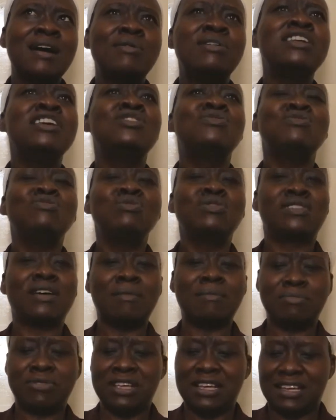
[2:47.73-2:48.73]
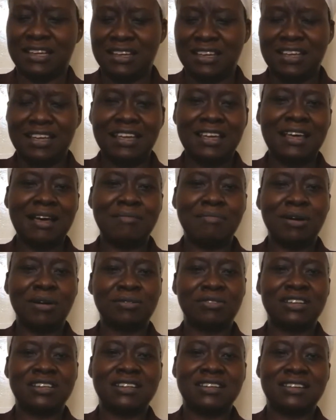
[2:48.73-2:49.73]
We need to do something
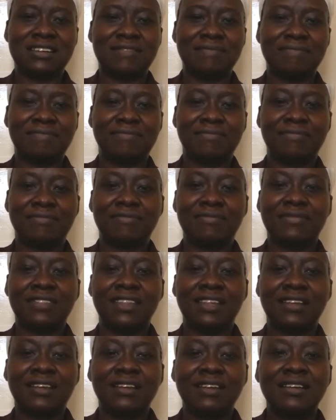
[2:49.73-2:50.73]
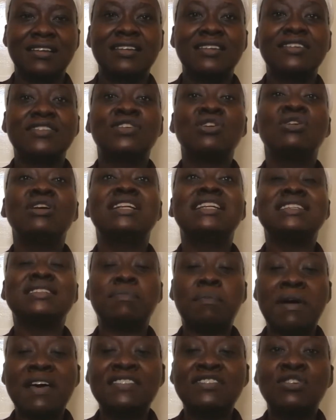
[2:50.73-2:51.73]
about it. So it
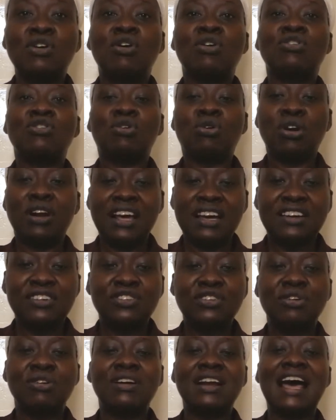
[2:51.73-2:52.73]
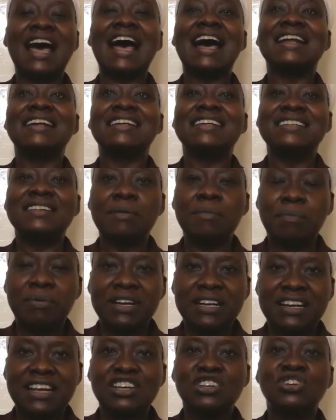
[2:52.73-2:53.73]
is based on collection and
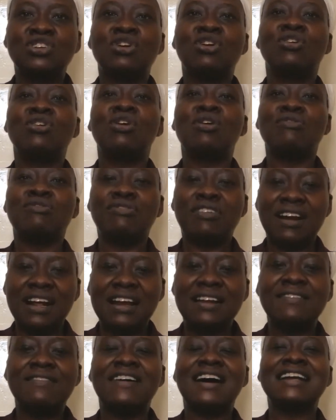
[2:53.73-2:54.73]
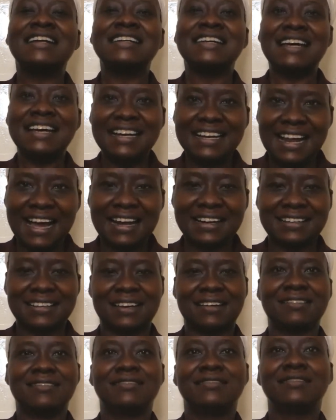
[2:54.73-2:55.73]
interpretation of relevant data.
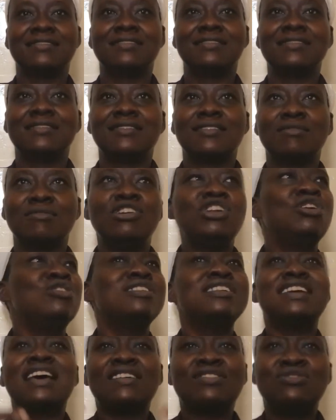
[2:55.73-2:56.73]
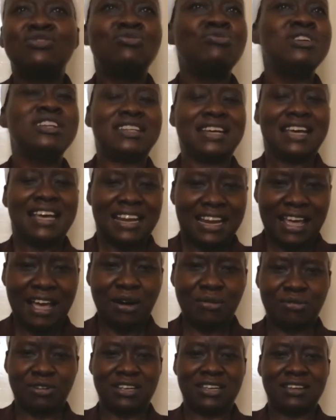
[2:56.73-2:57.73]
You don't just do it
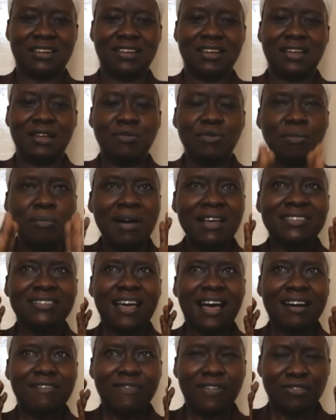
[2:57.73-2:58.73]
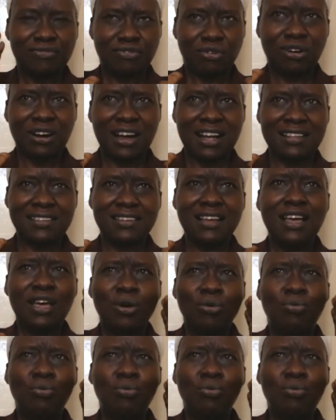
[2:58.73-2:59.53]
anyhowly. We must have a focus.